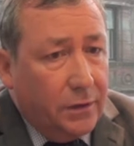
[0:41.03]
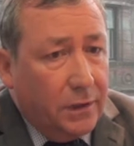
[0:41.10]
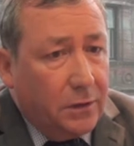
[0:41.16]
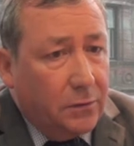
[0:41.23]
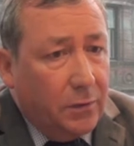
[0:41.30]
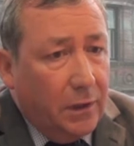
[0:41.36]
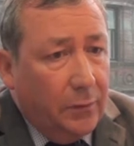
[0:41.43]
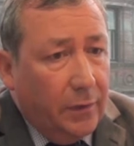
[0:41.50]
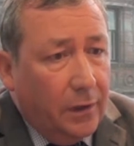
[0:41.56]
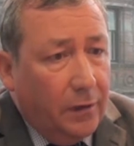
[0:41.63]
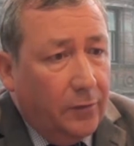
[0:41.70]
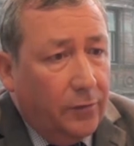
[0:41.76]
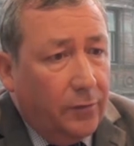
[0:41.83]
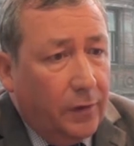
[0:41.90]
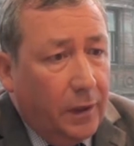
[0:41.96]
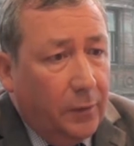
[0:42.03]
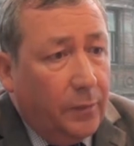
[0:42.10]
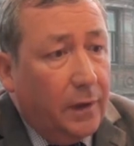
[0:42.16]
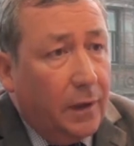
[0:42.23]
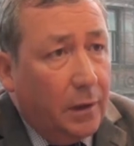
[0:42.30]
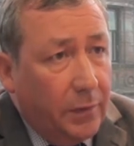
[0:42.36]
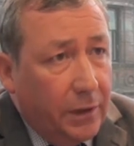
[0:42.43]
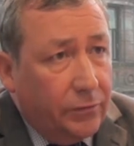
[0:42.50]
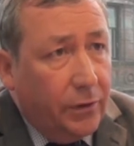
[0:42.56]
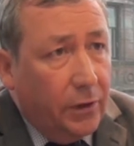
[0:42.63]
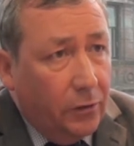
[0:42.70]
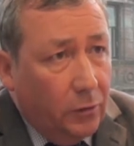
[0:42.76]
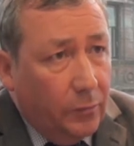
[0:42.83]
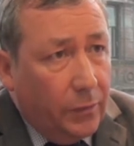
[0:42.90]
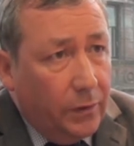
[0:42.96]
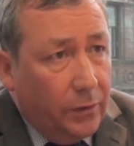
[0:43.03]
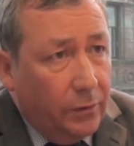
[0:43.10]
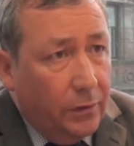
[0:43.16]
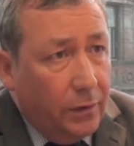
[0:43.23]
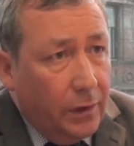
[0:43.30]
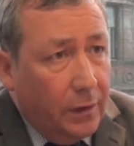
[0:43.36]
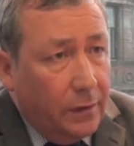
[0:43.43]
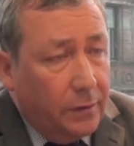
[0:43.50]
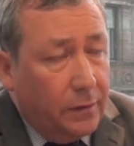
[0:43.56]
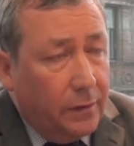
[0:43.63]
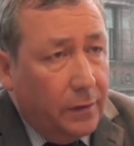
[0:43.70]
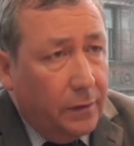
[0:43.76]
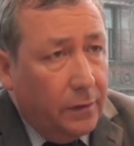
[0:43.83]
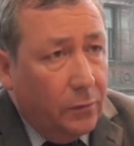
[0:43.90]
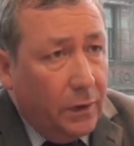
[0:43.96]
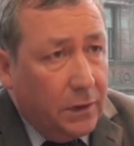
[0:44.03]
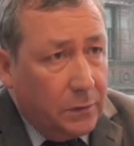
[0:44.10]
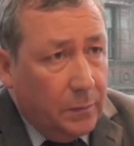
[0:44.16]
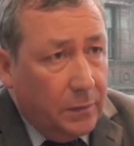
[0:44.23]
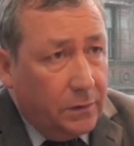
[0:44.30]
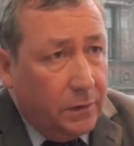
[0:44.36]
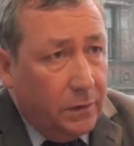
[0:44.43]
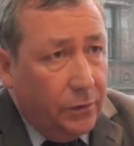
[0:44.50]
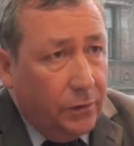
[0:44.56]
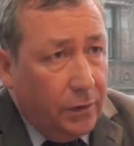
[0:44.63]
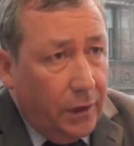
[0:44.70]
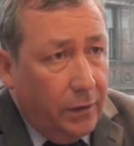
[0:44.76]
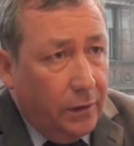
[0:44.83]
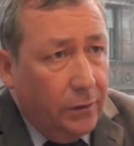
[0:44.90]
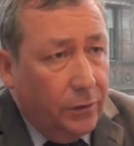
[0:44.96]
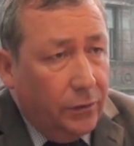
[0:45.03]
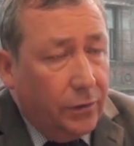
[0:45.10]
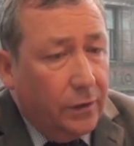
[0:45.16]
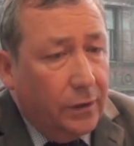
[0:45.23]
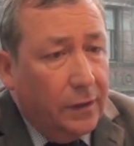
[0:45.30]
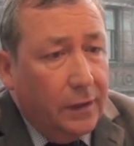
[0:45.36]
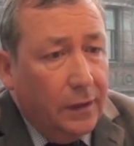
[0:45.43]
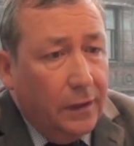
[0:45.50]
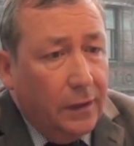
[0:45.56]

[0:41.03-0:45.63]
and that's why we have a parliamentary group at Westminster Unite the Union,